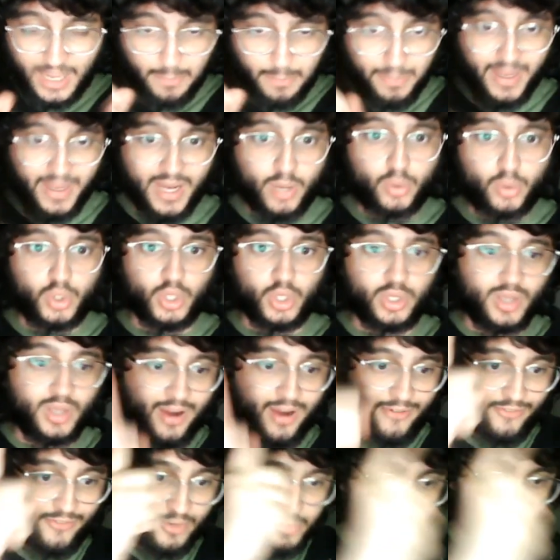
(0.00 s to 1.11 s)
period
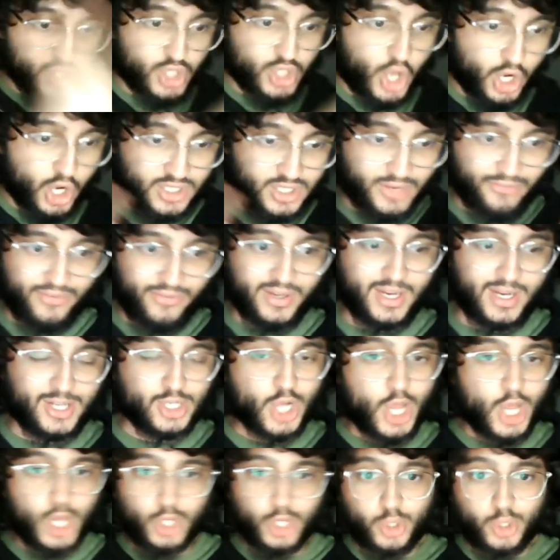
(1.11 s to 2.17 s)
from start to finish.